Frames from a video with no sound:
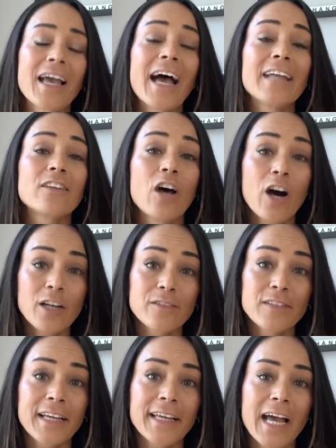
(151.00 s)
At the heart
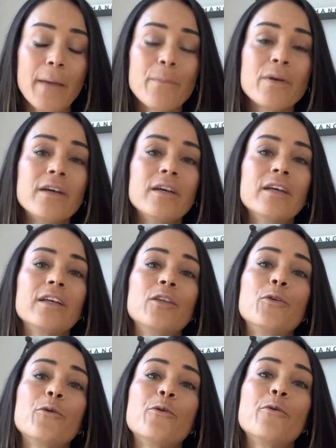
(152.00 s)
of that gap,
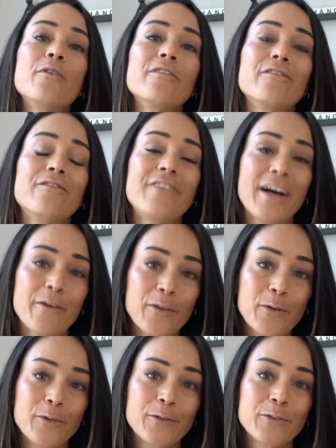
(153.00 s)
your
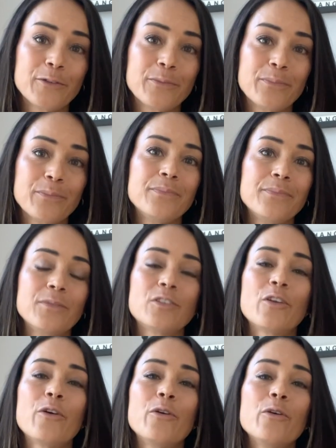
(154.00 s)
values.
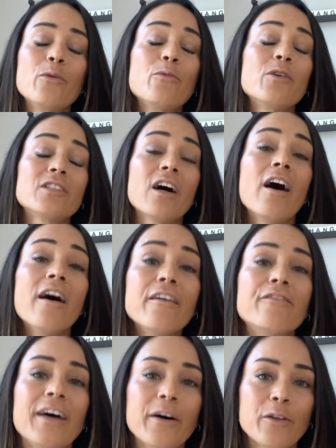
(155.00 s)
So what
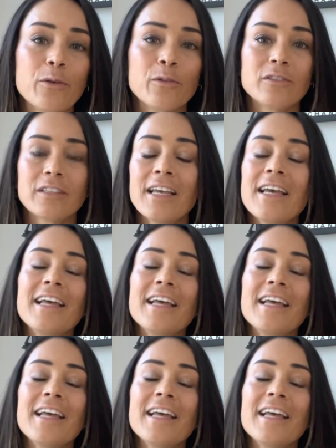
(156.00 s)
are values?